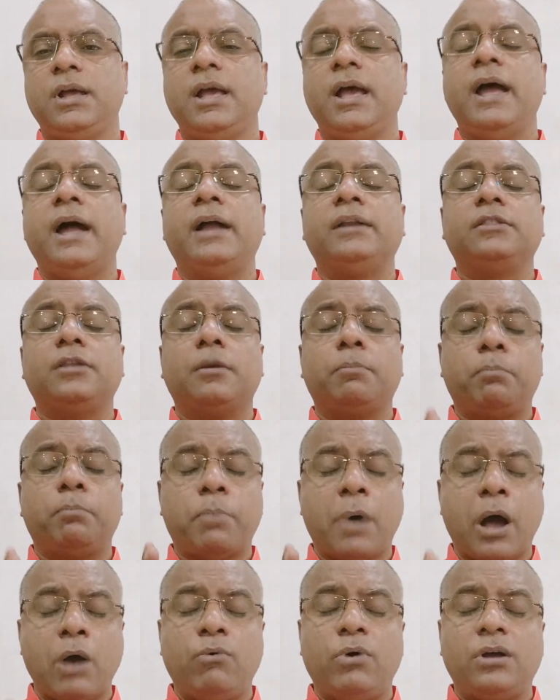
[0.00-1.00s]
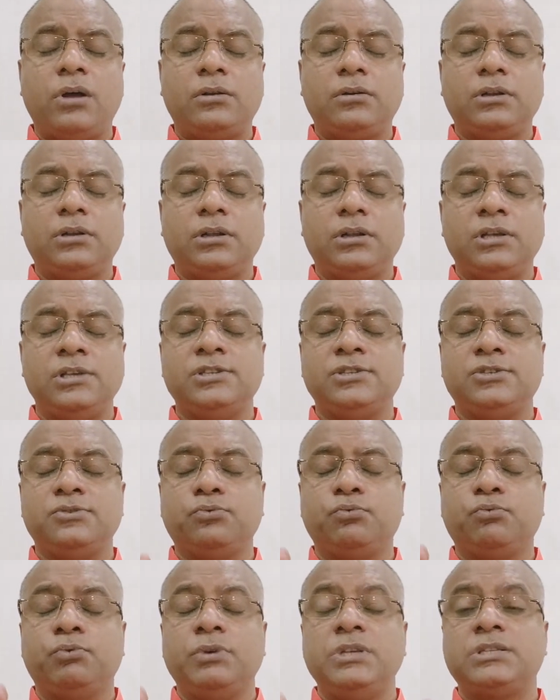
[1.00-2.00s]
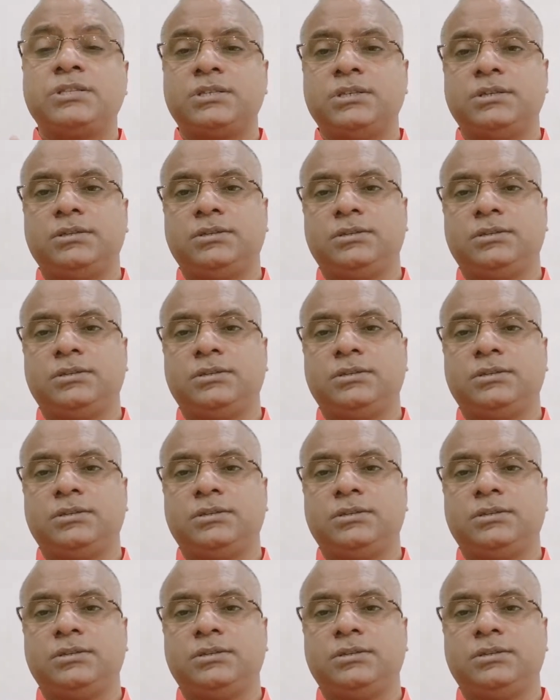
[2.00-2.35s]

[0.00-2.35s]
and the power is wasted.